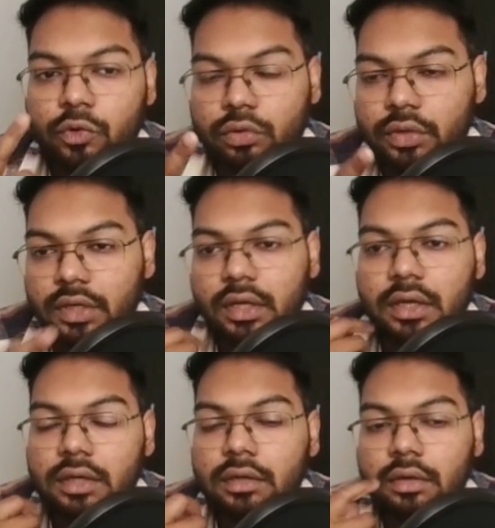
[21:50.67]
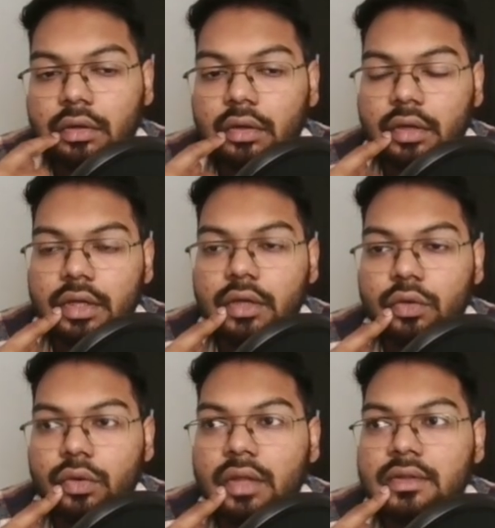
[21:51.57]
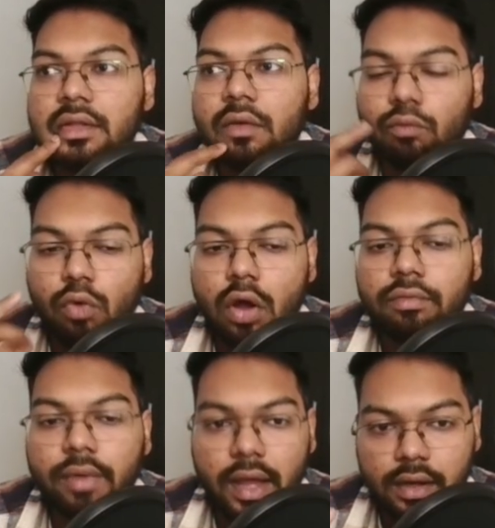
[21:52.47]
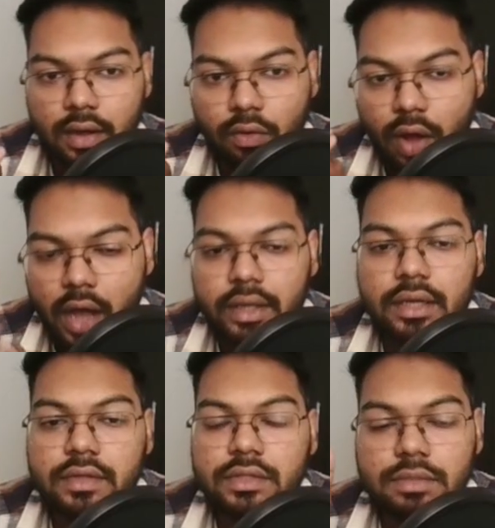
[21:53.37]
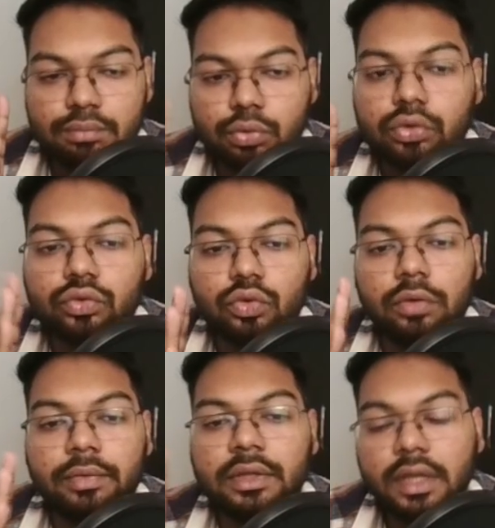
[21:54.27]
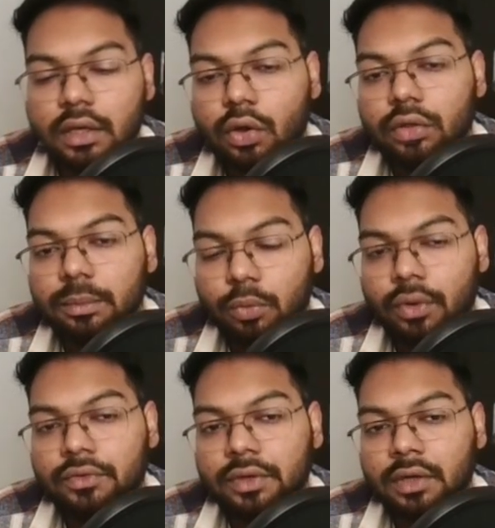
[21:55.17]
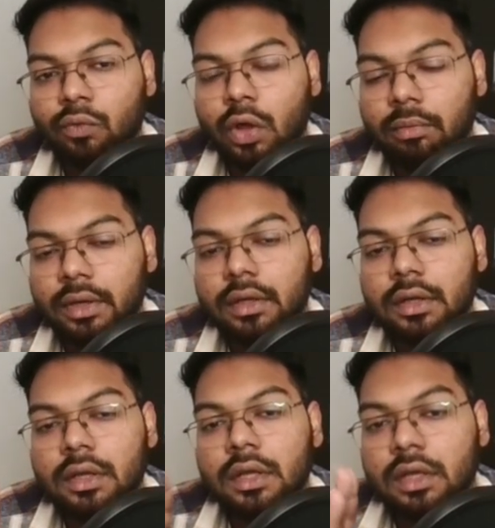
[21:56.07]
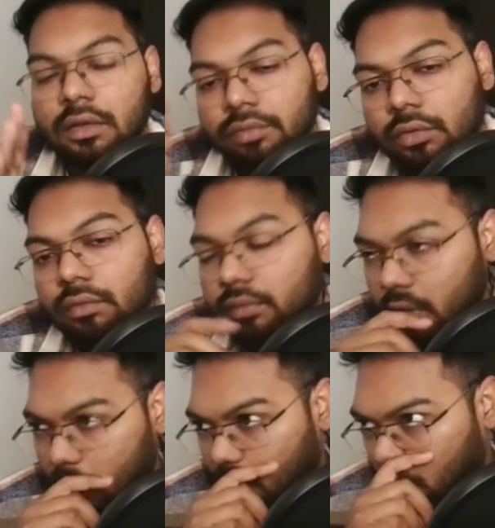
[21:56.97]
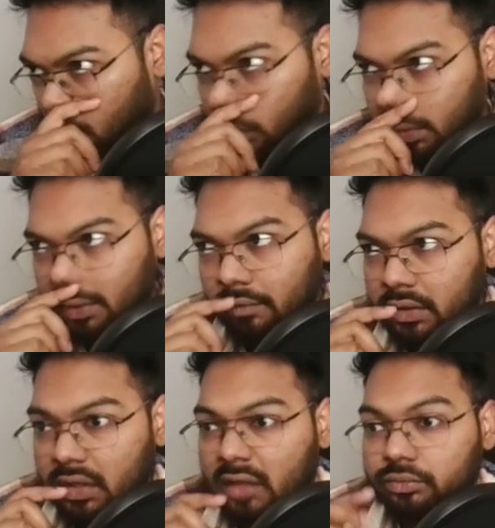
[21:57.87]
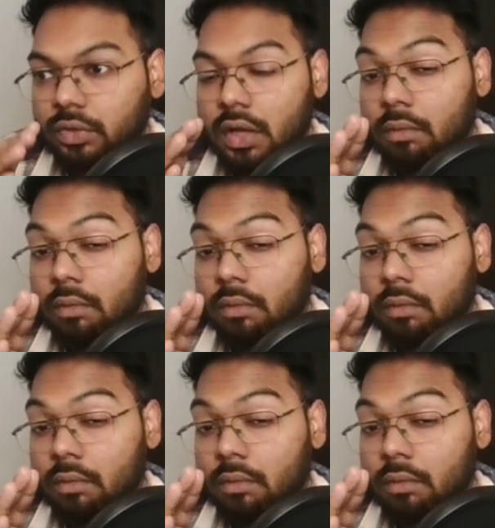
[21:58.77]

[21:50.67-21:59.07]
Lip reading: So here you can say WAF and IST both could be there on the production environment if we are not going with RASP.